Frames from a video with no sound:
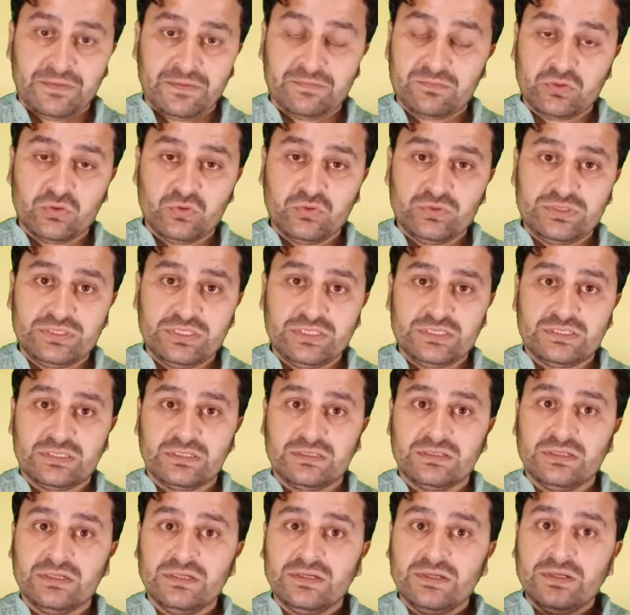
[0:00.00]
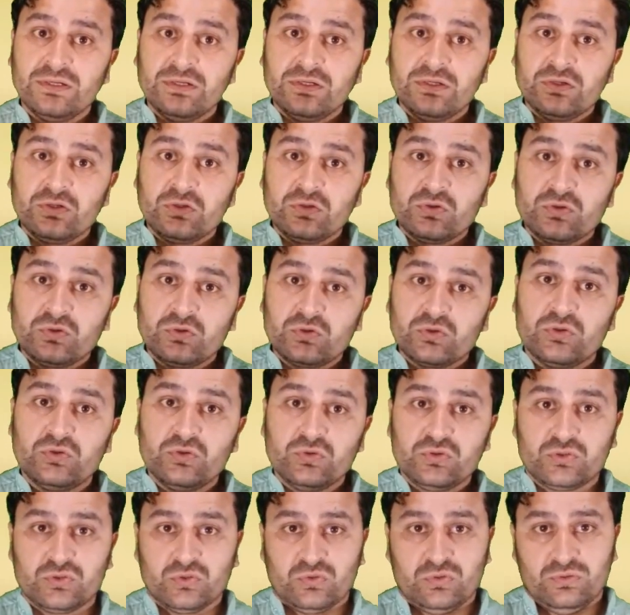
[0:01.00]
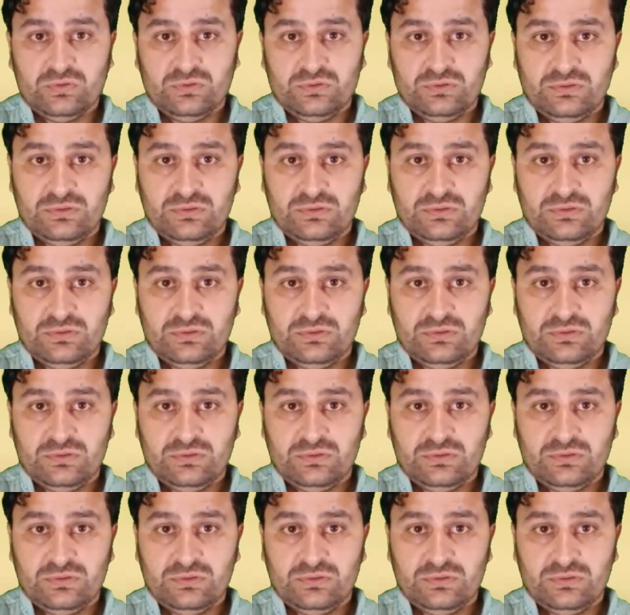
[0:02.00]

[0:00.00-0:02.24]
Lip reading: proved reason to do so.